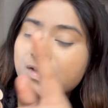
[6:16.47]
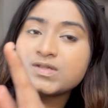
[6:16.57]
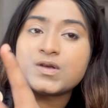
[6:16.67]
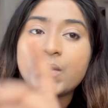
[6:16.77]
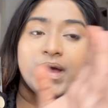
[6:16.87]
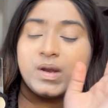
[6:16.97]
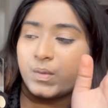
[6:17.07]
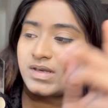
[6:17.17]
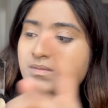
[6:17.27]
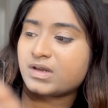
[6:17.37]
So
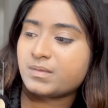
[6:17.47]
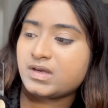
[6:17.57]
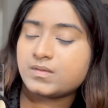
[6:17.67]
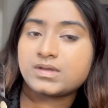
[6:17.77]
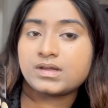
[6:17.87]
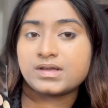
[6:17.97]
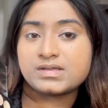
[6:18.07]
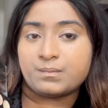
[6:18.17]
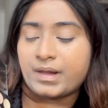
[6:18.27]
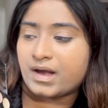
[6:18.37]
anyways, I'm gonna be using this
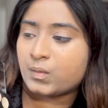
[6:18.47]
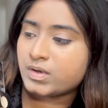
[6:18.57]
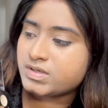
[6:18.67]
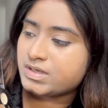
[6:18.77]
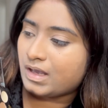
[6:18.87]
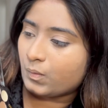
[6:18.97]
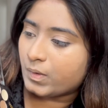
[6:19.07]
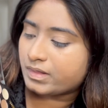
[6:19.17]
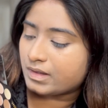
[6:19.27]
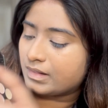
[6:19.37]
black one today
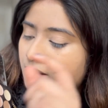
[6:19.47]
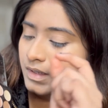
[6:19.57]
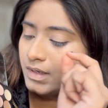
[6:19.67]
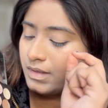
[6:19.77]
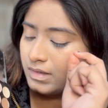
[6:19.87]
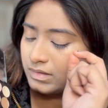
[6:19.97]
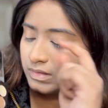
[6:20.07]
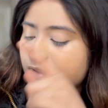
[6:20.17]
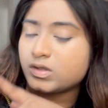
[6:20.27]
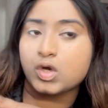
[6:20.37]
with a little
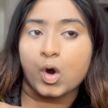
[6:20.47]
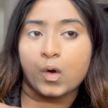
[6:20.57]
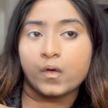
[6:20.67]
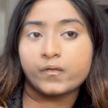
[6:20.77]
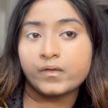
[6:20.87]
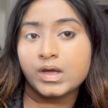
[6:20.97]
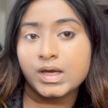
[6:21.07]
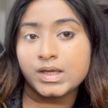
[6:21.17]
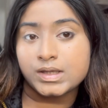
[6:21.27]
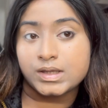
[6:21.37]
tint of
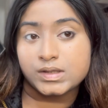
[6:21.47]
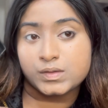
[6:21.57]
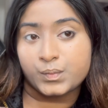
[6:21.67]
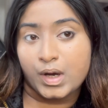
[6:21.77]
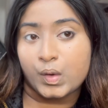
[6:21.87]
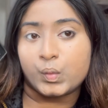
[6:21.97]
this brown